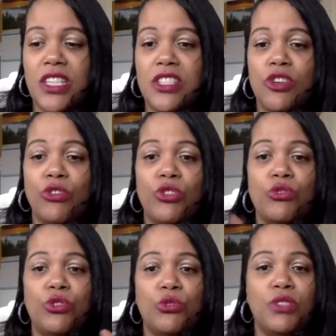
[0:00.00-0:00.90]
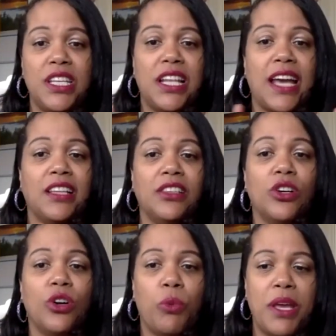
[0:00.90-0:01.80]
And so you do need like a look
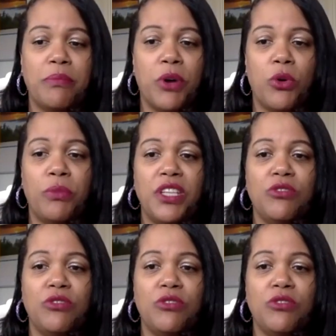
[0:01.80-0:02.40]
away moment.